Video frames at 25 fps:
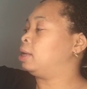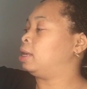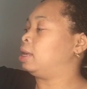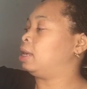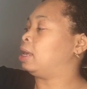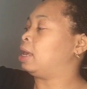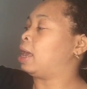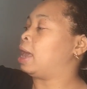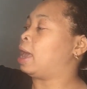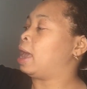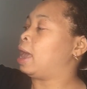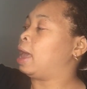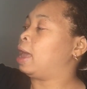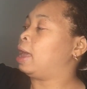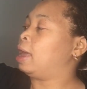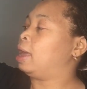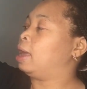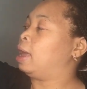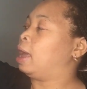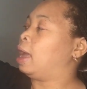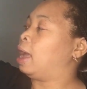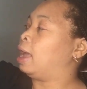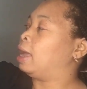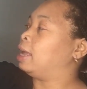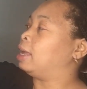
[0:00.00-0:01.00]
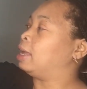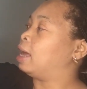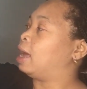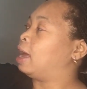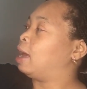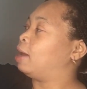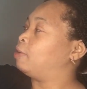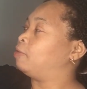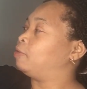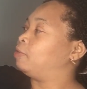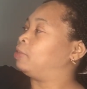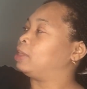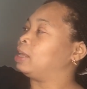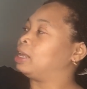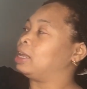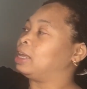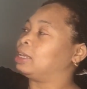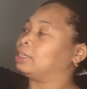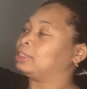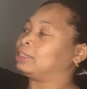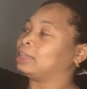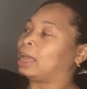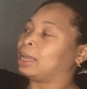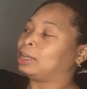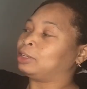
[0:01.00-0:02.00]
Here I have
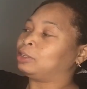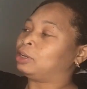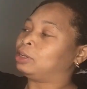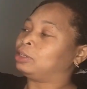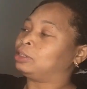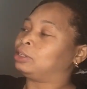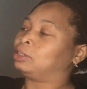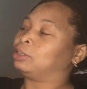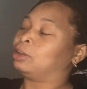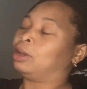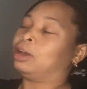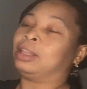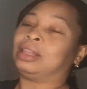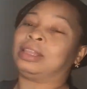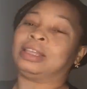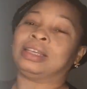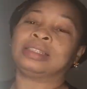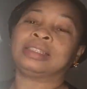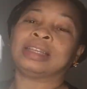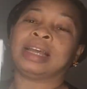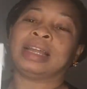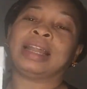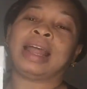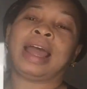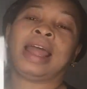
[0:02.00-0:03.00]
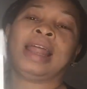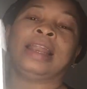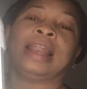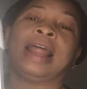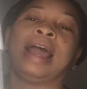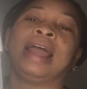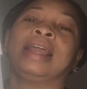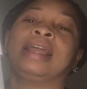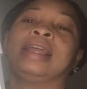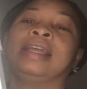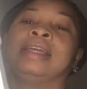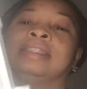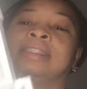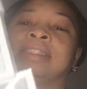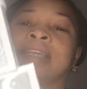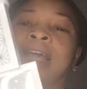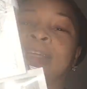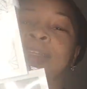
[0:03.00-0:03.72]
this. I just saw this and I liked it.